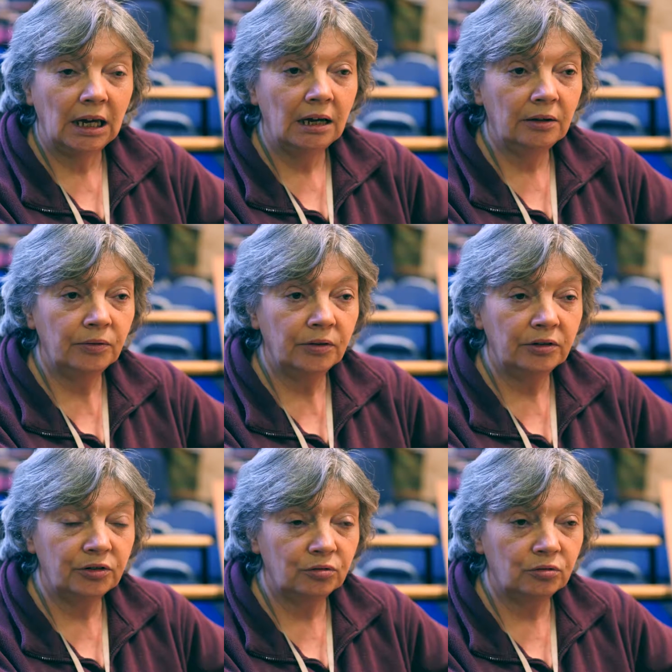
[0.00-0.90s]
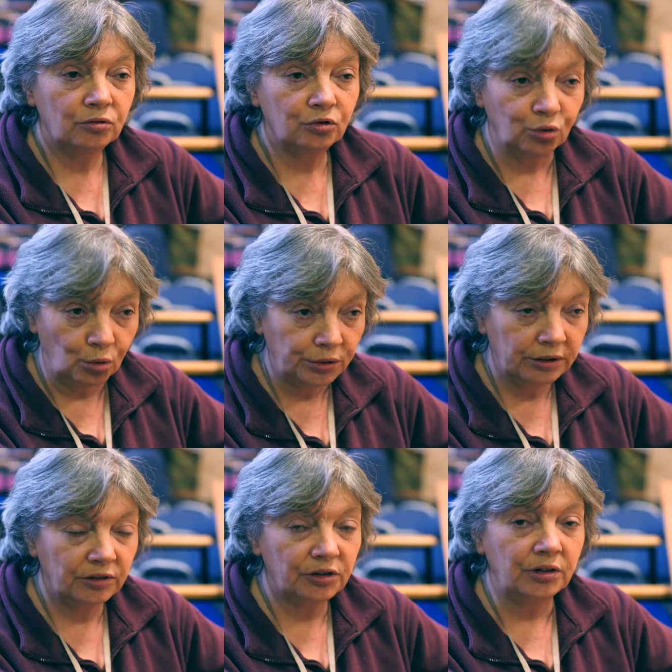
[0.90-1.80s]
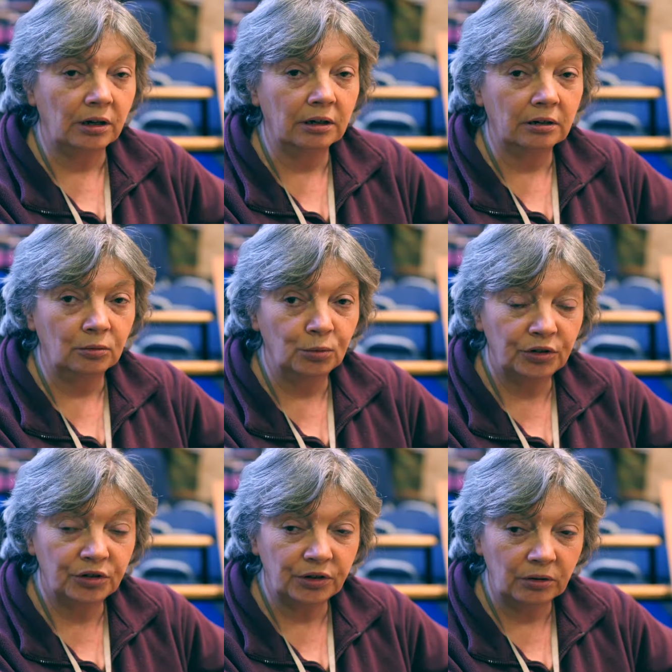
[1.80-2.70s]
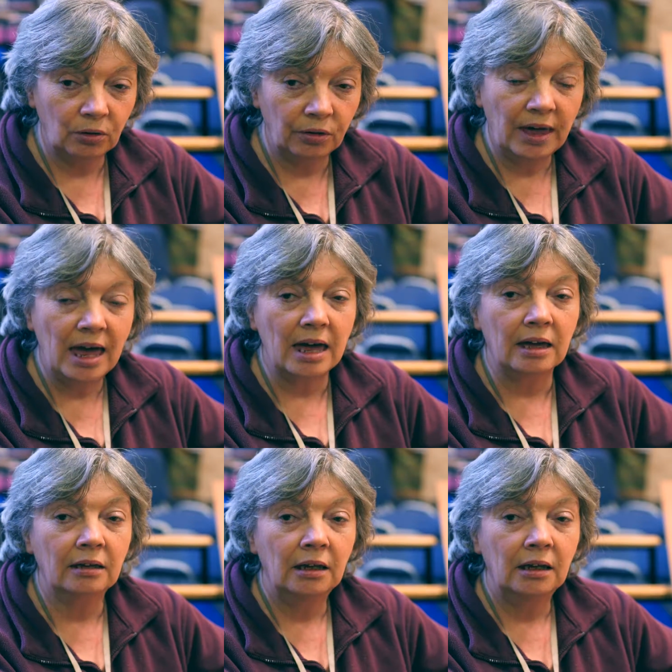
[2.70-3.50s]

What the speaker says: and this drawing style was still there.